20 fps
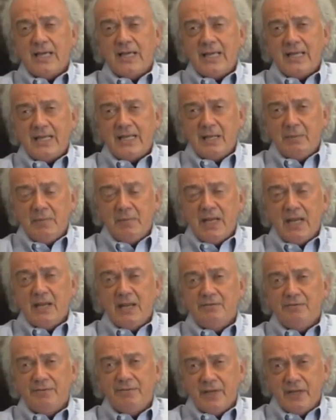
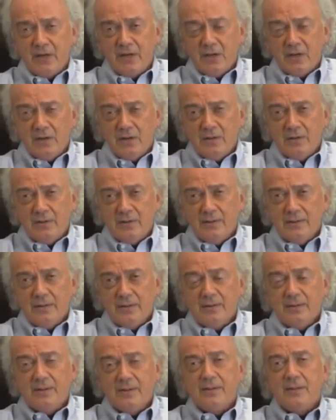eliminate fear
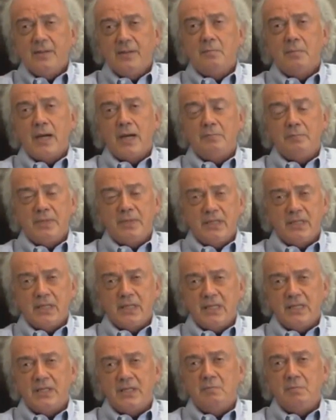by being
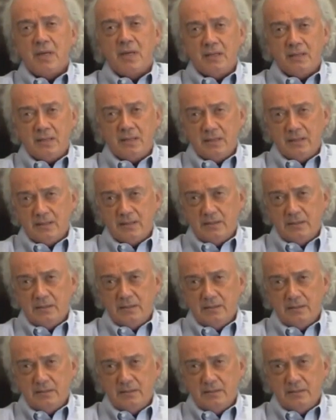independent.